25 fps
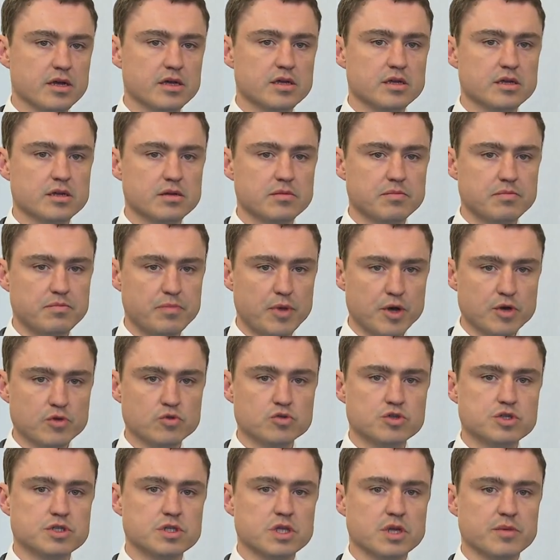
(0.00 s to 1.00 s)
um,
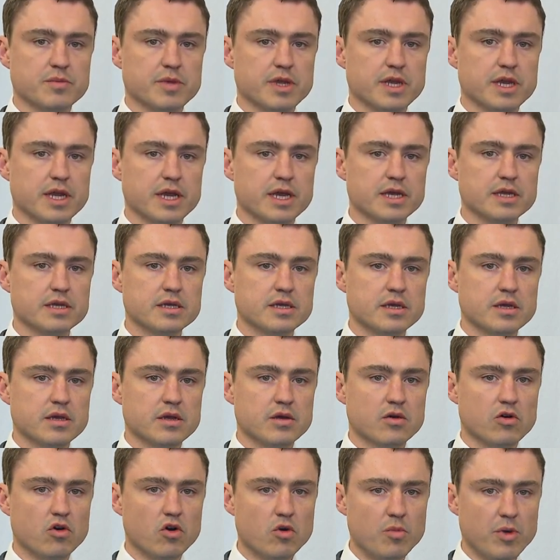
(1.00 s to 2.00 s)
no less
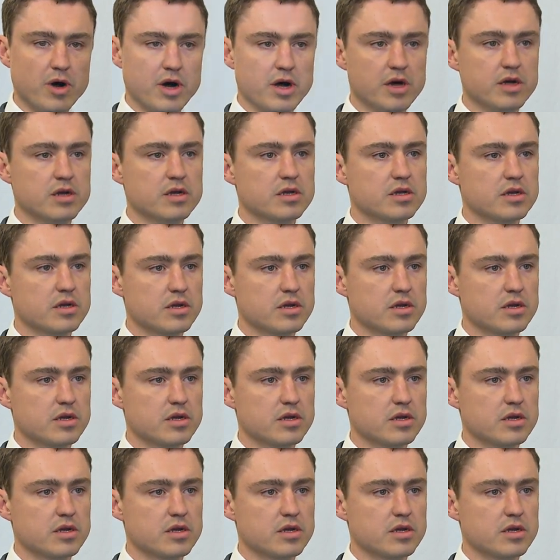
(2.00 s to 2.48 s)
important